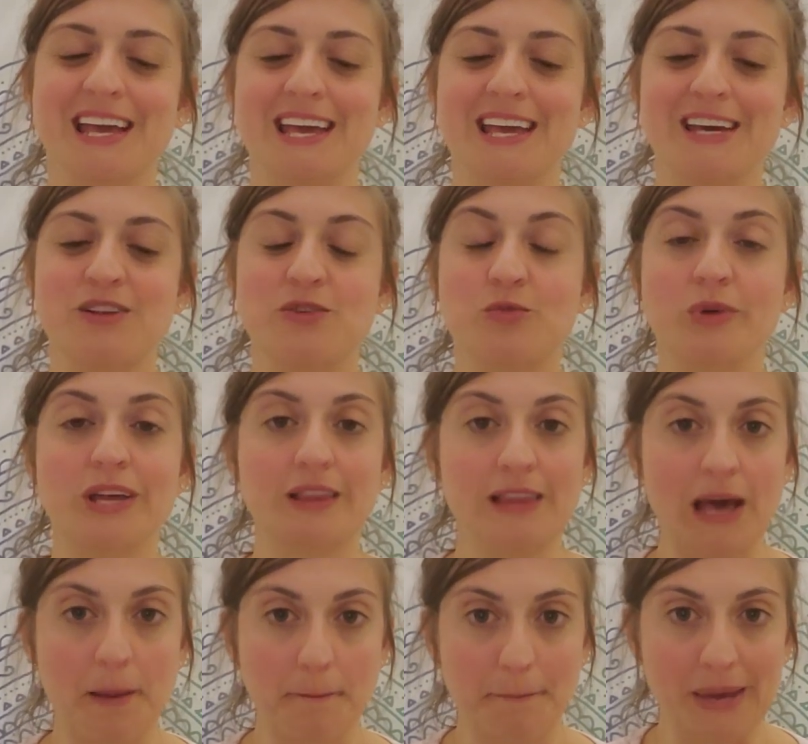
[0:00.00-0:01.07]
and ring
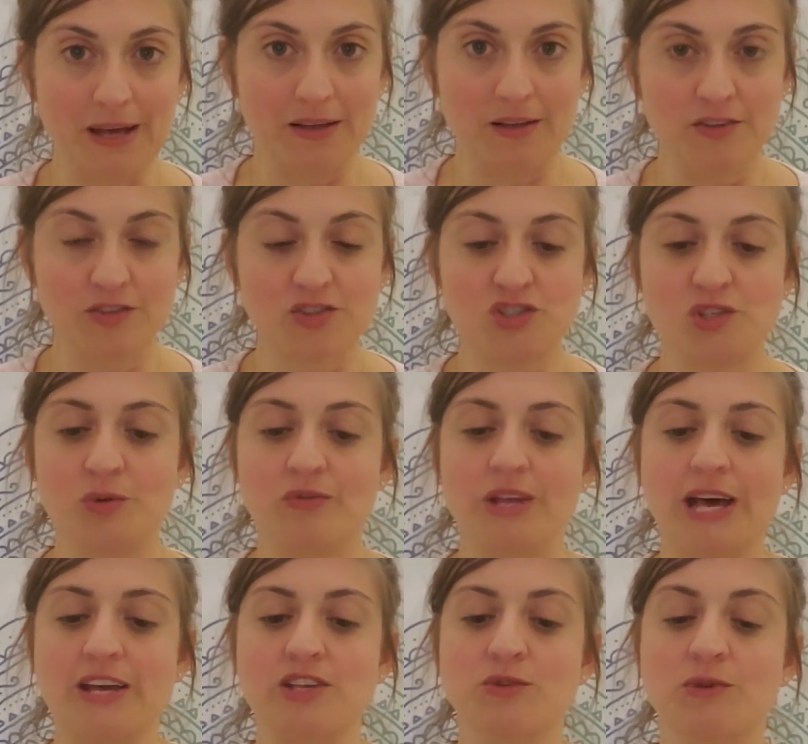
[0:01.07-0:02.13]
that bell so
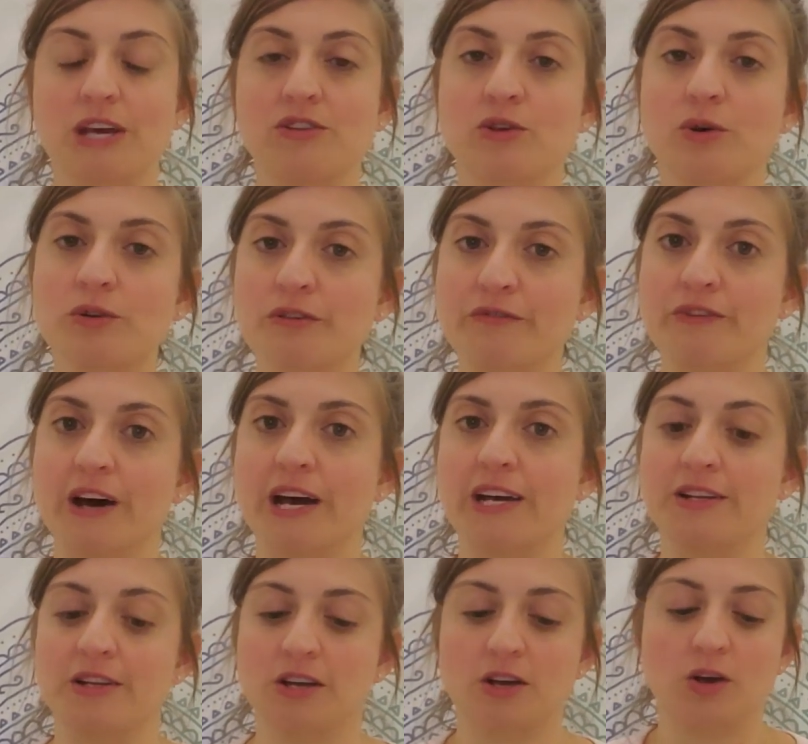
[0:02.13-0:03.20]
that you get
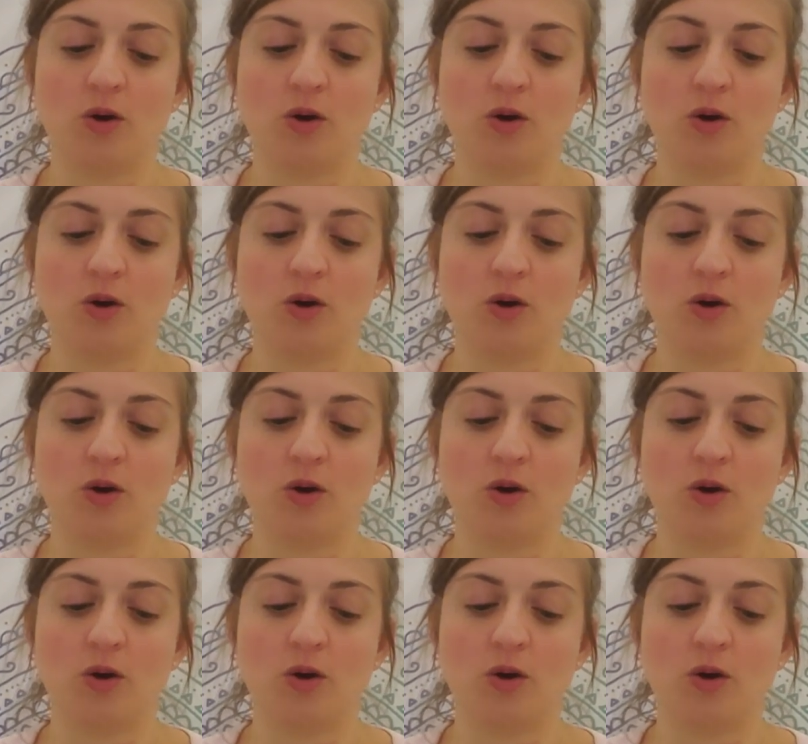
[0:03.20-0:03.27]
notified